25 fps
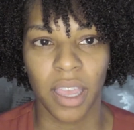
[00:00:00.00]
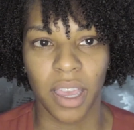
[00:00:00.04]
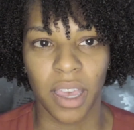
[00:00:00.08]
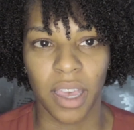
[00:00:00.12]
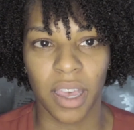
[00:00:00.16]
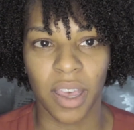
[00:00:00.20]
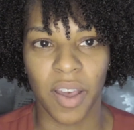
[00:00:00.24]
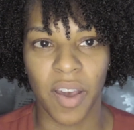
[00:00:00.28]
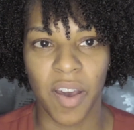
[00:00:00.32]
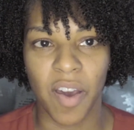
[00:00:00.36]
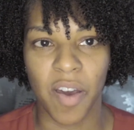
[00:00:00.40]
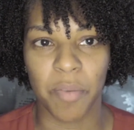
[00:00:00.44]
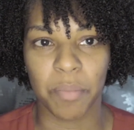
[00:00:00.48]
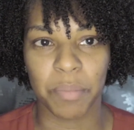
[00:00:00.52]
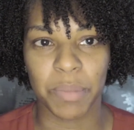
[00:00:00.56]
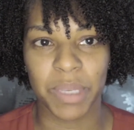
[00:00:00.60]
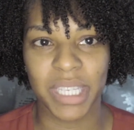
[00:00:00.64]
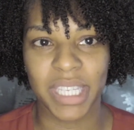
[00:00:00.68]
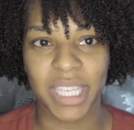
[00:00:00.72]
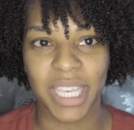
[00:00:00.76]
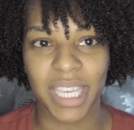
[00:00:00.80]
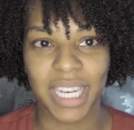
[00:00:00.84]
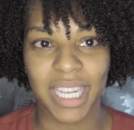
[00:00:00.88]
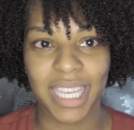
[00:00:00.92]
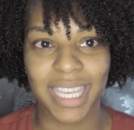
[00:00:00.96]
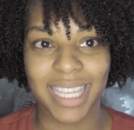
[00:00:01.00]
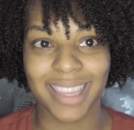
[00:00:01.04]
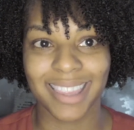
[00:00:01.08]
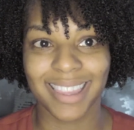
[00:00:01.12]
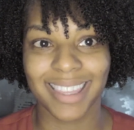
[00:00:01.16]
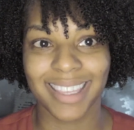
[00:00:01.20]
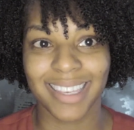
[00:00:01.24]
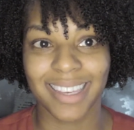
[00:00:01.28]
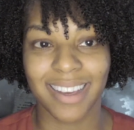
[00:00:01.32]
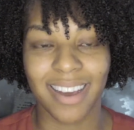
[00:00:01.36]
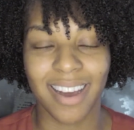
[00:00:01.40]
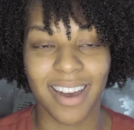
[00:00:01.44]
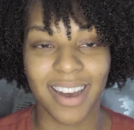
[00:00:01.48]
me getting
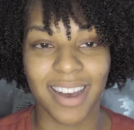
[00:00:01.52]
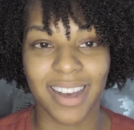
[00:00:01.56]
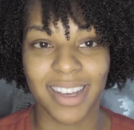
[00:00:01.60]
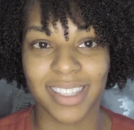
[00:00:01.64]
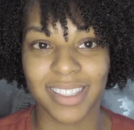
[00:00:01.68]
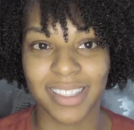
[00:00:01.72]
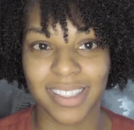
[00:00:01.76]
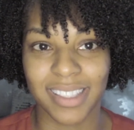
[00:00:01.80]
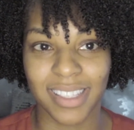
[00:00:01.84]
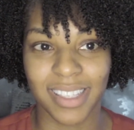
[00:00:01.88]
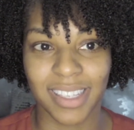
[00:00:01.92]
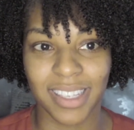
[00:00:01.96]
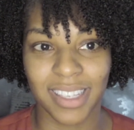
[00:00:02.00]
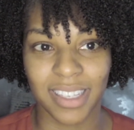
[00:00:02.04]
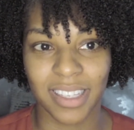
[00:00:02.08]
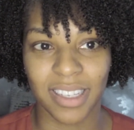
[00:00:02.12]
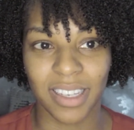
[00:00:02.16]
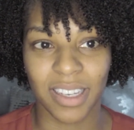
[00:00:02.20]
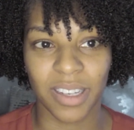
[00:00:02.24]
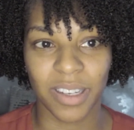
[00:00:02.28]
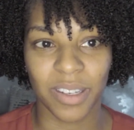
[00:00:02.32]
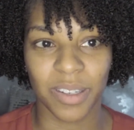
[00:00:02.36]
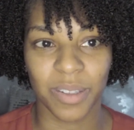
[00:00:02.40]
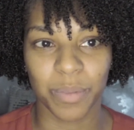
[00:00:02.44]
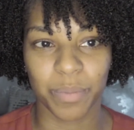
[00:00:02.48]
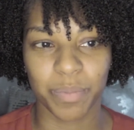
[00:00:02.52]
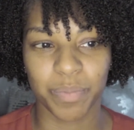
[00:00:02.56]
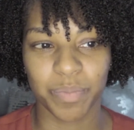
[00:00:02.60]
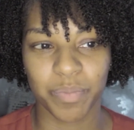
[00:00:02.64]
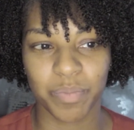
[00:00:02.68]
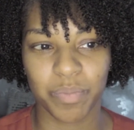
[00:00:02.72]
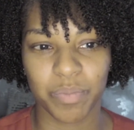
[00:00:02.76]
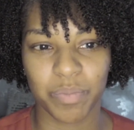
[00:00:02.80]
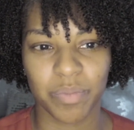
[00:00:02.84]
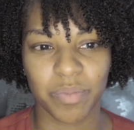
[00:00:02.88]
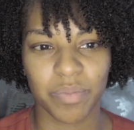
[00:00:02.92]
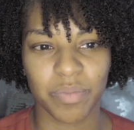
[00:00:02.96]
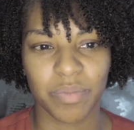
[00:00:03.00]
the Aussie
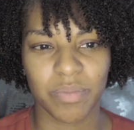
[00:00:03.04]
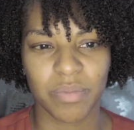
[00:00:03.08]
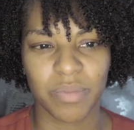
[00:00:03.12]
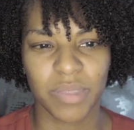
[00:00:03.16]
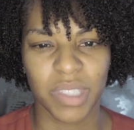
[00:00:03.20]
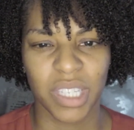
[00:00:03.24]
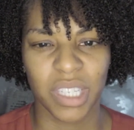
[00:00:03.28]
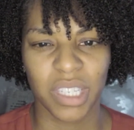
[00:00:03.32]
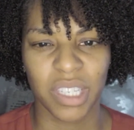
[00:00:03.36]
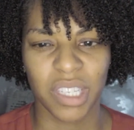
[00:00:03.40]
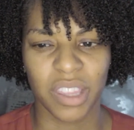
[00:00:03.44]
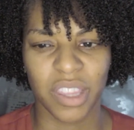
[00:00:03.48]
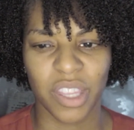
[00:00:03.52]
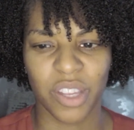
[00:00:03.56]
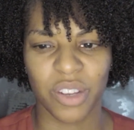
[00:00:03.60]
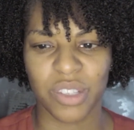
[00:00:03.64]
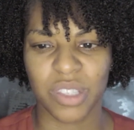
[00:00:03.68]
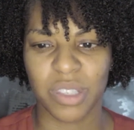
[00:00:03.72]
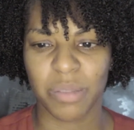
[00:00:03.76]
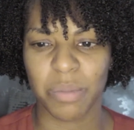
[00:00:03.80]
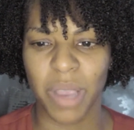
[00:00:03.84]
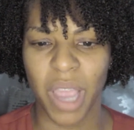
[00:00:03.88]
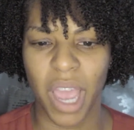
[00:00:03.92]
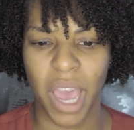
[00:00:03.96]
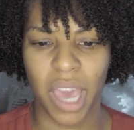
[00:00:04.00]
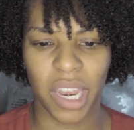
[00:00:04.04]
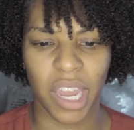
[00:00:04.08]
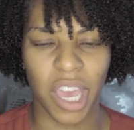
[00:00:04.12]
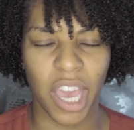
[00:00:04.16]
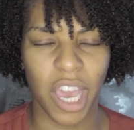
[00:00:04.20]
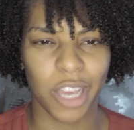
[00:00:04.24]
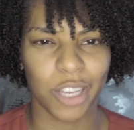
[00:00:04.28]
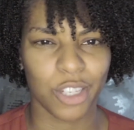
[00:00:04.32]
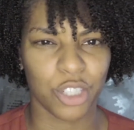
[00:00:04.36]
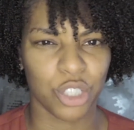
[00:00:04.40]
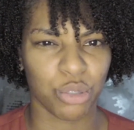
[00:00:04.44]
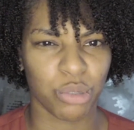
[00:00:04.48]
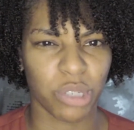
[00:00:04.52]
There's some kind of
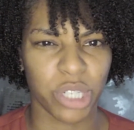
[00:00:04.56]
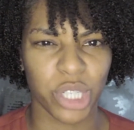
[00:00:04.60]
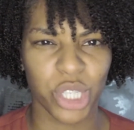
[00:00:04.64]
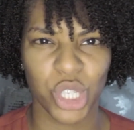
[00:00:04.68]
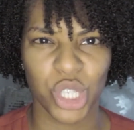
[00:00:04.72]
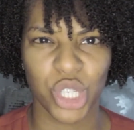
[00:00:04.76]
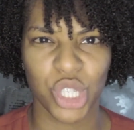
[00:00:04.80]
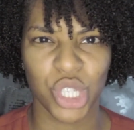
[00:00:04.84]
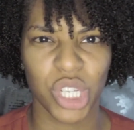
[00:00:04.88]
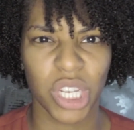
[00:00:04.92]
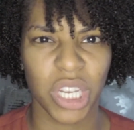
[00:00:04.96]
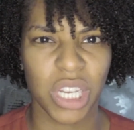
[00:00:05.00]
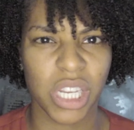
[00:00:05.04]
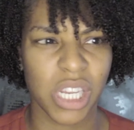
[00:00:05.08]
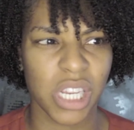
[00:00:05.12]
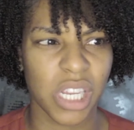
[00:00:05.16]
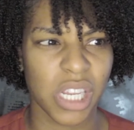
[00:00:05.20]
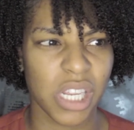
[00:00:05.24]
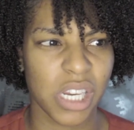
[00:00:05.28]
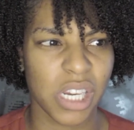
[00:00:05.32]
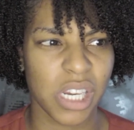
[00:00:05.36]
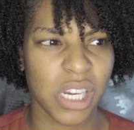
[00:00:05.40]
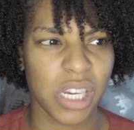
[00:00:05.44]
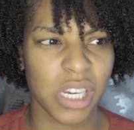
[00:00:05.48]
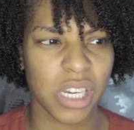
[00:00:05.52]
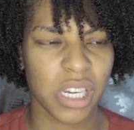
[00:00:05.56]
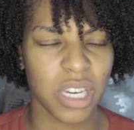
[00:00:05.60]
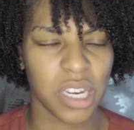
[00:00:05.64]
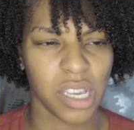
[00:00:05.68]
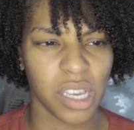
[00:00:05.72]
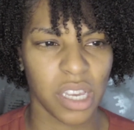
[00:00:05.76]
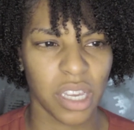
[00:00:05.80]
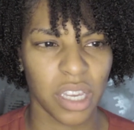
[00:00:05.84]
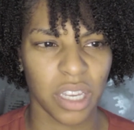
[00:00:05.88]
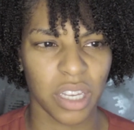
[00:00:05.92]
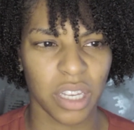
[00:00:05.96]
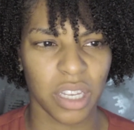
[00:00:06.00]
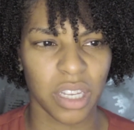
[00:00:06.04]
hydration,
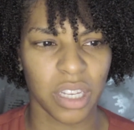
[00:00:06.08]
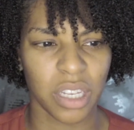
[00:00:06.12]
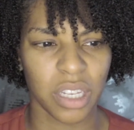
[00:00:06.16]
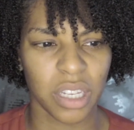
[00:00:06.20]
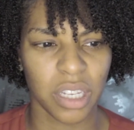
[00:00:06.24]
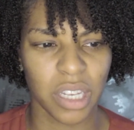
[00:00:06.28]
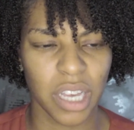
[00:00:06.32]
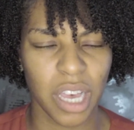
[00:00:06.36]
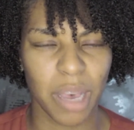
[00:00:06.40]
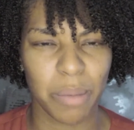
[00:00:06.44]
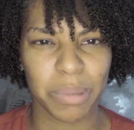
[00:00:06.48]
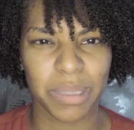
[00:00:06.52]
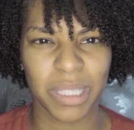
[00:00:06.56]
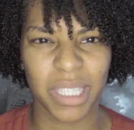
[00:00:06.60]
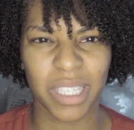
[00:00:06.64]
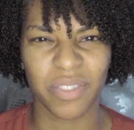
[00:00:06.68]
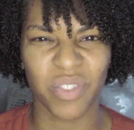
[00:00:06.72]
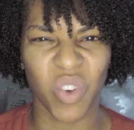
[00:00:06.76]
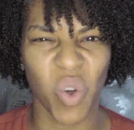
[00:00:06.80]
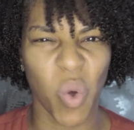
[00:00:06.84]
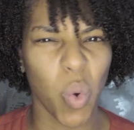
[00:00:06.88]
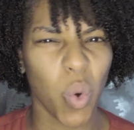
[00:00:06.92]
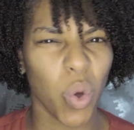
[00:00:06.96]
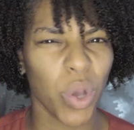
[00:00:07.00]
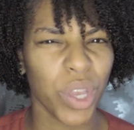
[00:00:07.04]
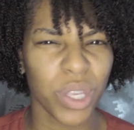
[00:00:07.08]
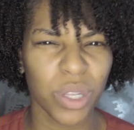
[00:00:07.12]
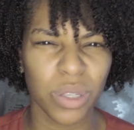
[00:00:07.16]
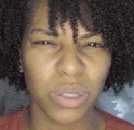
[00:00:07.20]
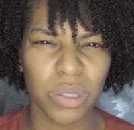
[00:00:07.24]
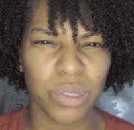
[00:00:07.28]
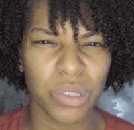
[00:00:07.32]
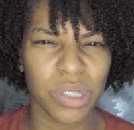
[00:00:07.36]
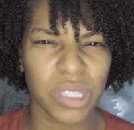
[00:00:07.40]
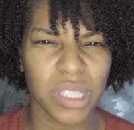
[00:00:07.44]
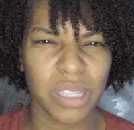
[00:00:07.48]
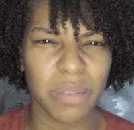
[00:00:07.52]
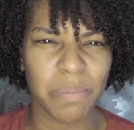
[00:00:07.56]
I believe oil
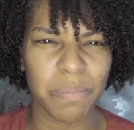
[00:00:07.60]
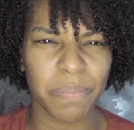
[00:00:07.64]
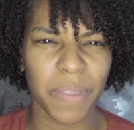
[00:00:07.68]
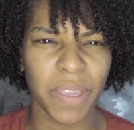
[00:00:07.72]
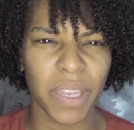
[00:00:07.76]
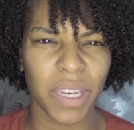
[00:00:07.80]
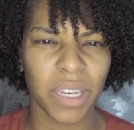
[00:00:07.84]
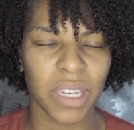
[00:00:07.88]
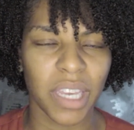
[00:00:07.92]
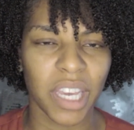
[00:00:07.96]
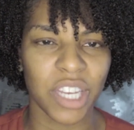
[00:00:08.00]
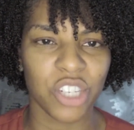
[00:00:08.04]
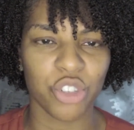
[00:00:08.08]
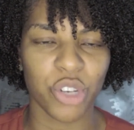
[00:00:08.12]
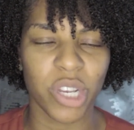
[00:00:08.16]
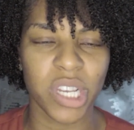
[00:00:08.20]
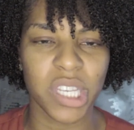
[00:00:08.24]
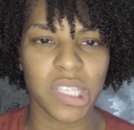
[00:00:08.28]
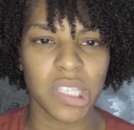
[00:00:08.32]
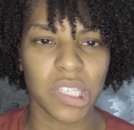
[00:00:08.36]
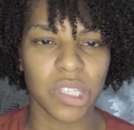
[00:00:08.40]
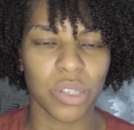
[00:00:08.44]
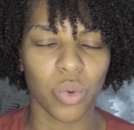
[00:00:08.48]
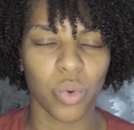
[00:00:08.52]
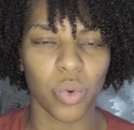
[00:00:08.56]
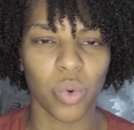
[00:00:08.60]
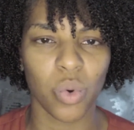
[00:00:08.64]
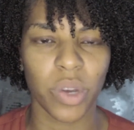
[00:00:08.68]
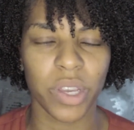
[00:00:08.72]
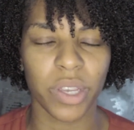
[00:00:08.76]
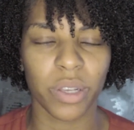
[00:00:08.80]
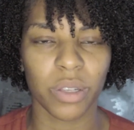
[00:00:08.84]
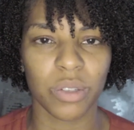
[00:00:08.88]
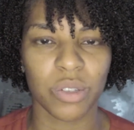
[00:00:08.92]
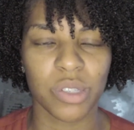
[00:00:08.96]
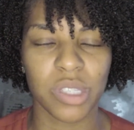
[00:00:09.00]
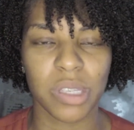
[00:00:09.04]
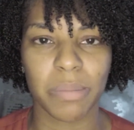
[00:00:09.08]
or something, hydration
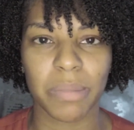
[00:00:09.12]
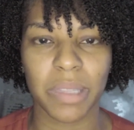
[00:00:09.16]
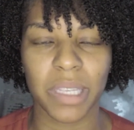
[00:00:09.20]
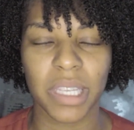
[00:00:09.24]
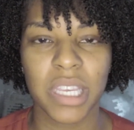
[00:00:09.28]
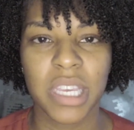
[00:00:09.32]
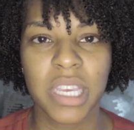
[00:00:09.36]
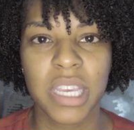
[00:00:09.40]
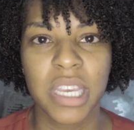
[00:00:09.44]
oil or something